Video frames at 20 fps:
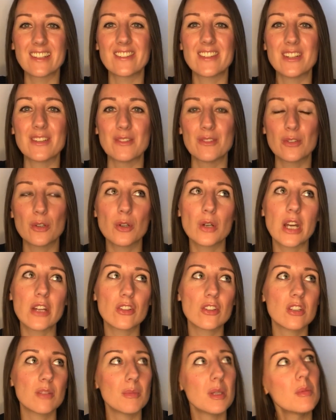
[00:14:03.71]
around, or
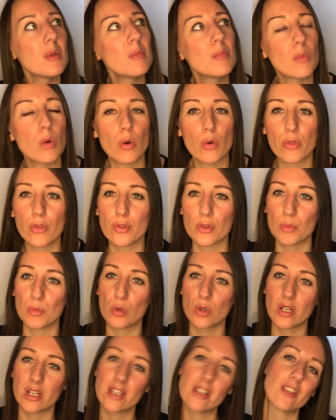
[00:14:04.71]
actually maybe moths are
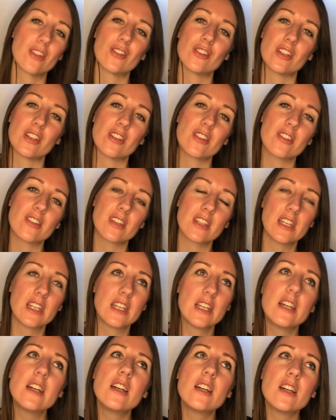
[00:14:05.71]
more anxious.
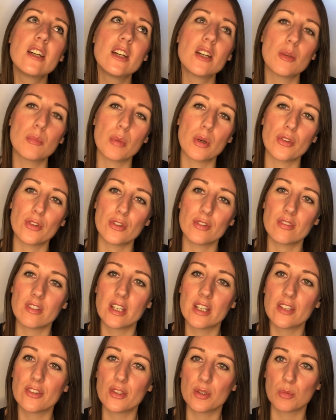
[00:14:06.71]

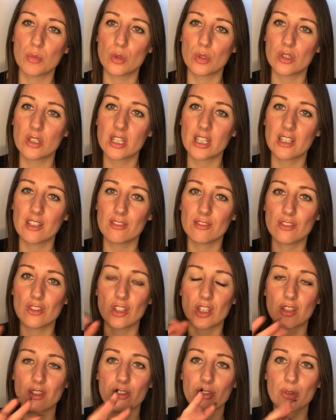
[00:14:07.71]
Butterflies are more kind of
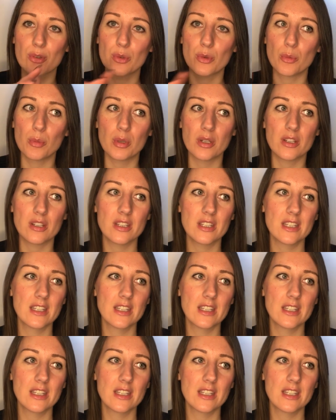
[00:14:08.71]
gentle, but